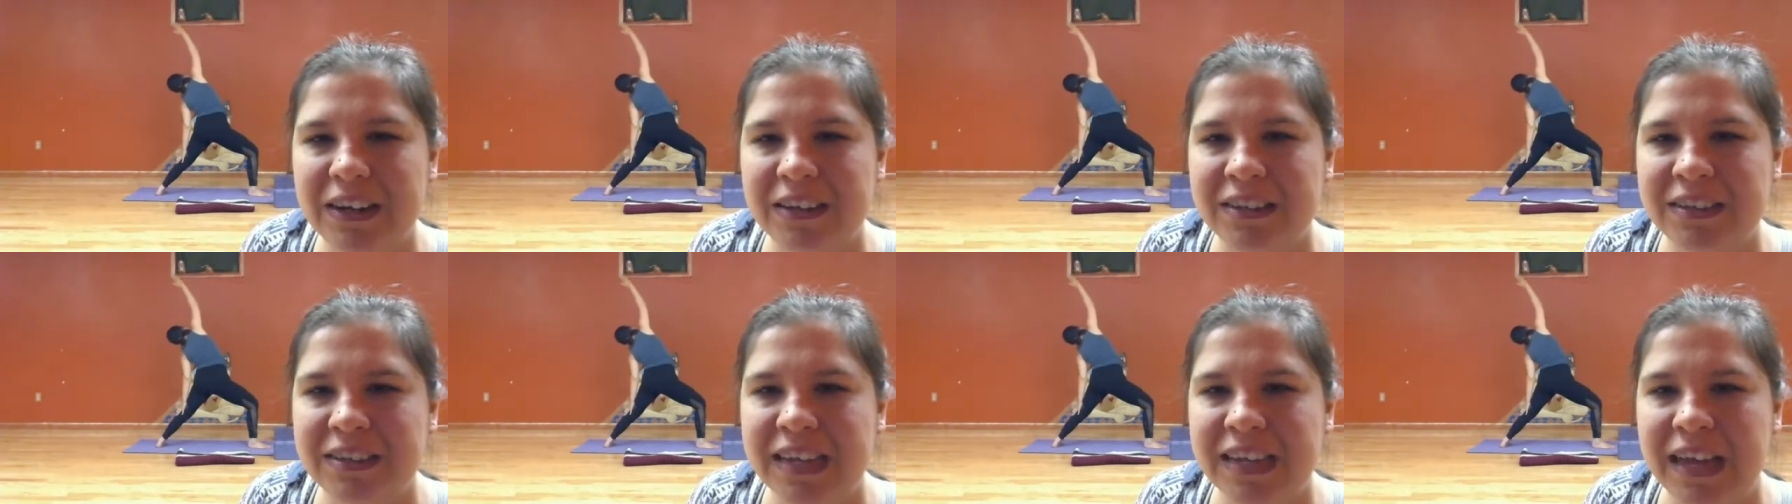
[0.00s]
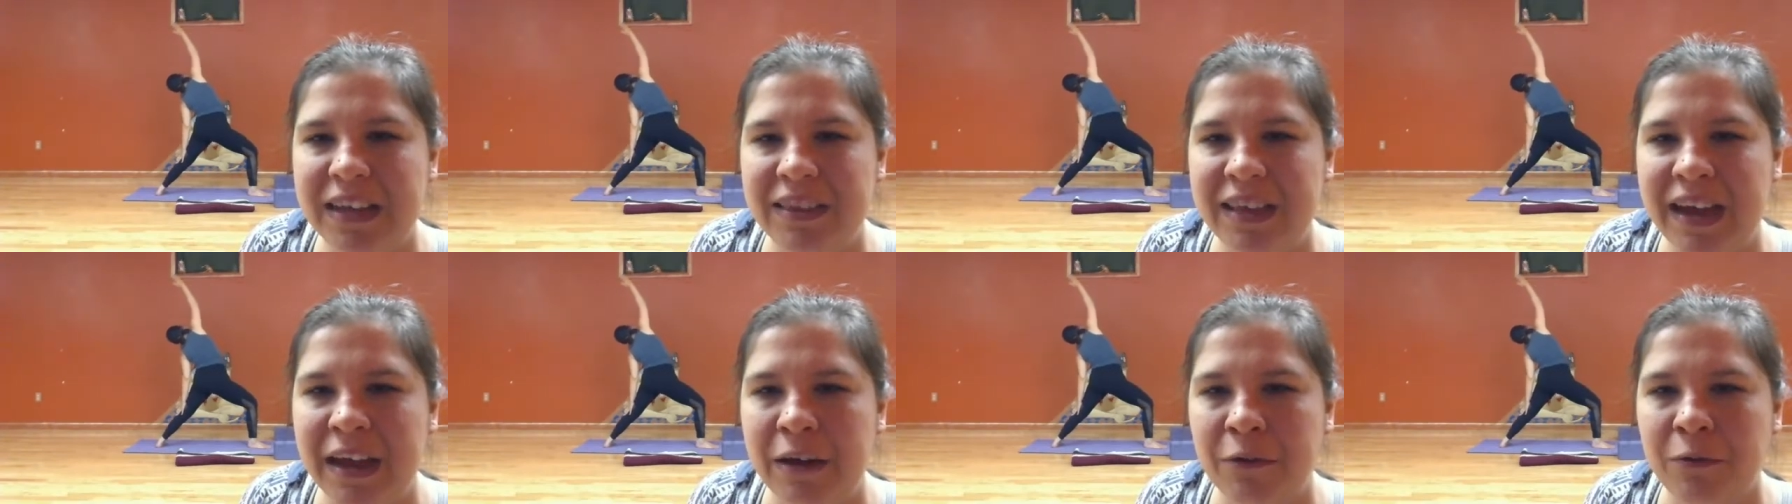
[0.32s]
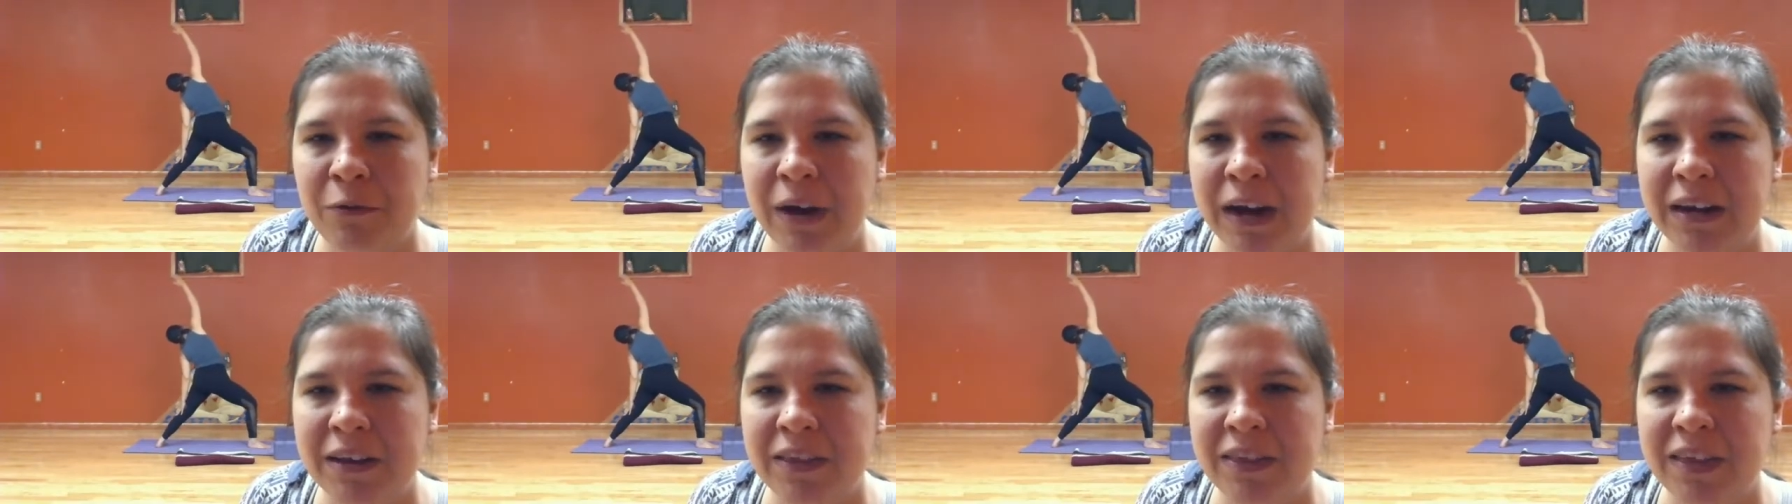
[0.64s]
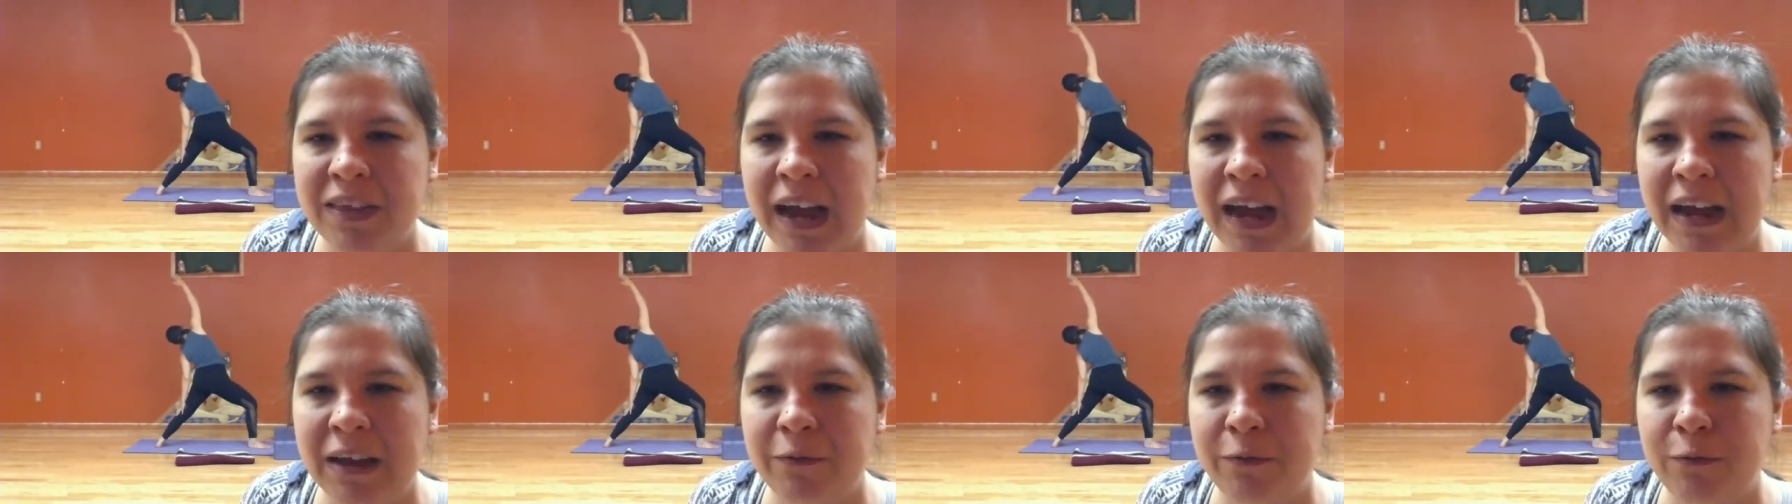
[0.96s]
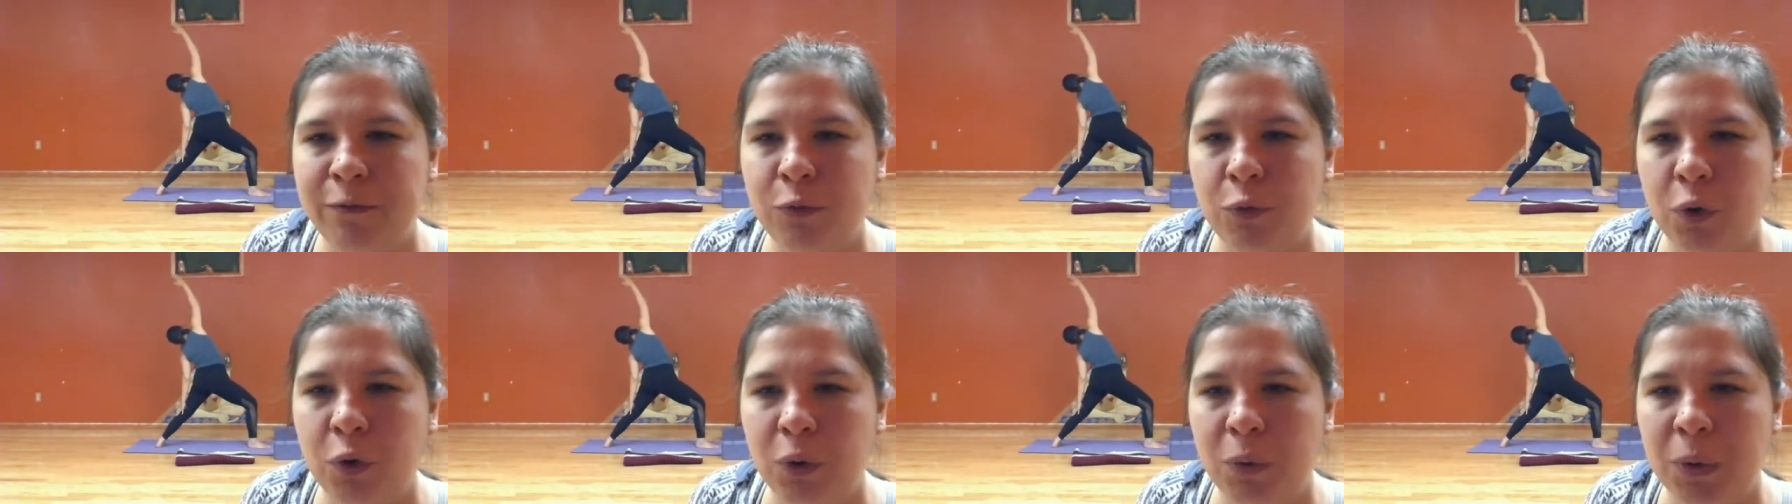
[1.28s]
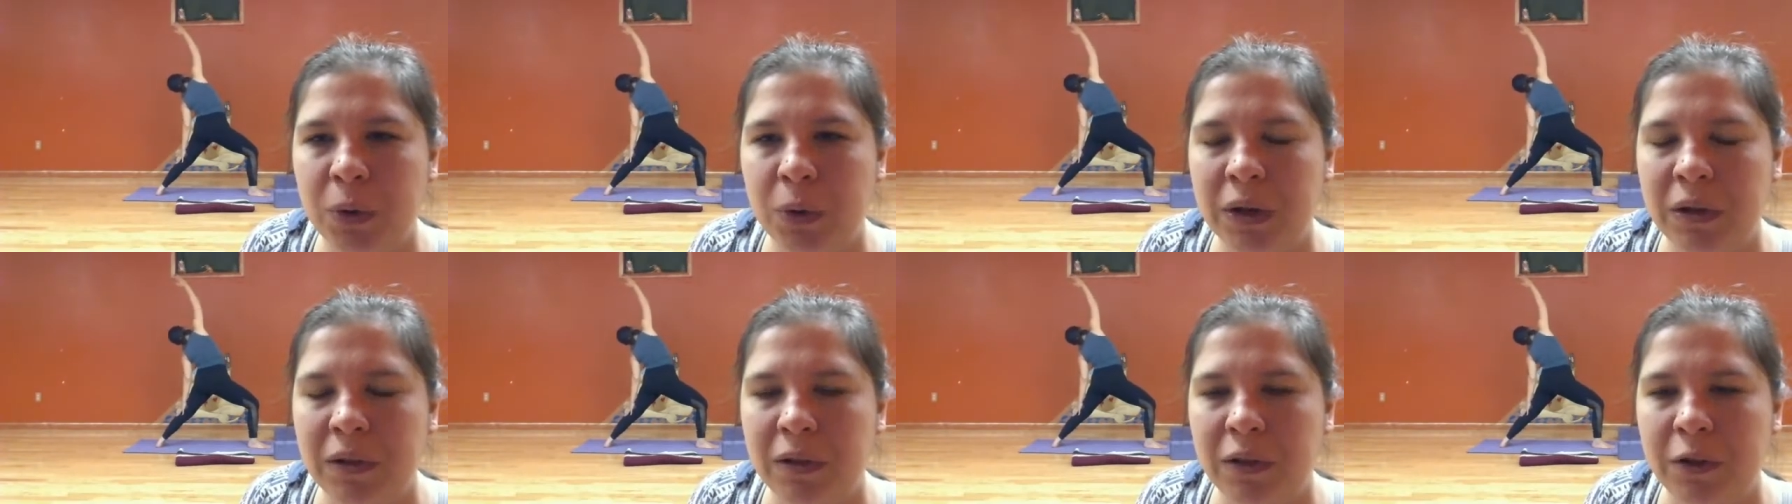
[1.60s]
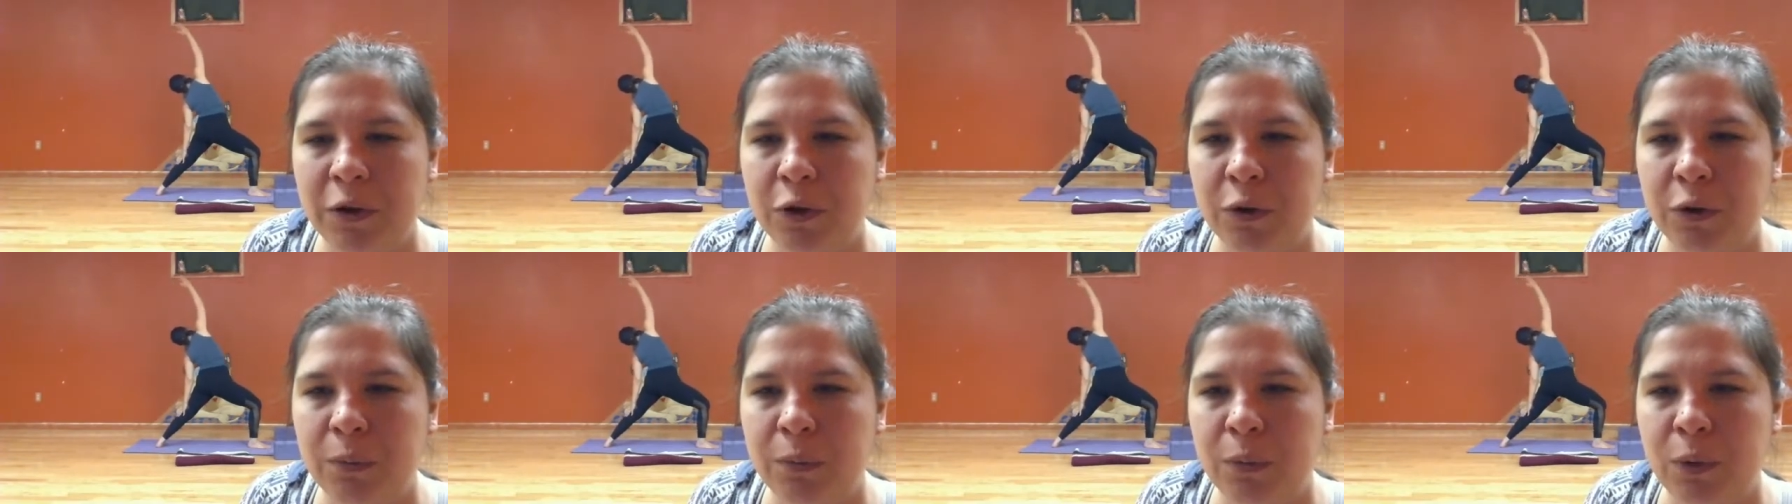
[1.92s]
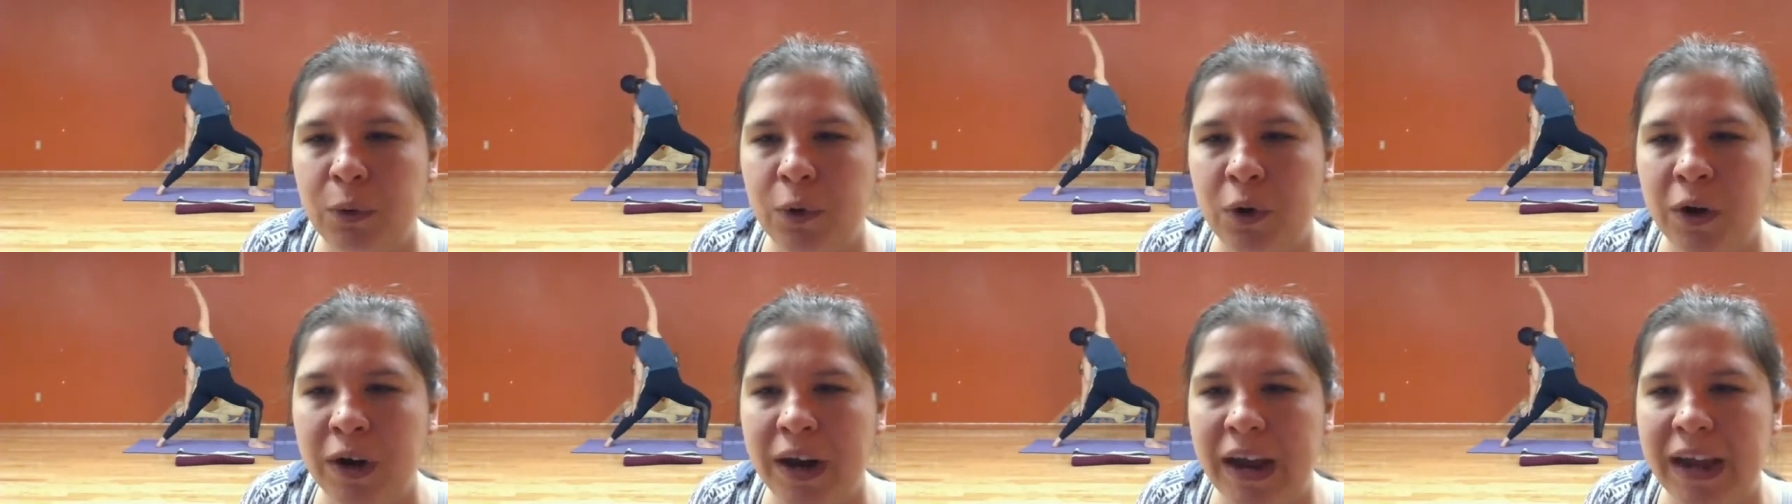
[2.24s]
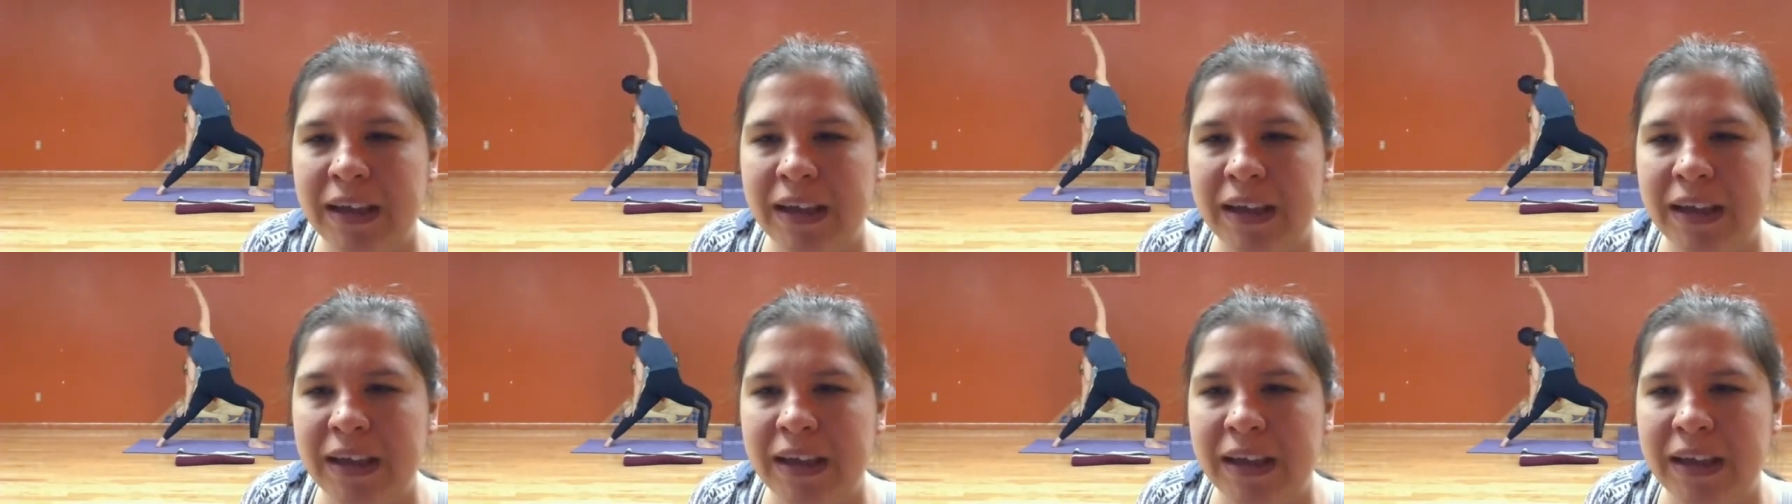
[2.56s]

Send that right thigh forward a little more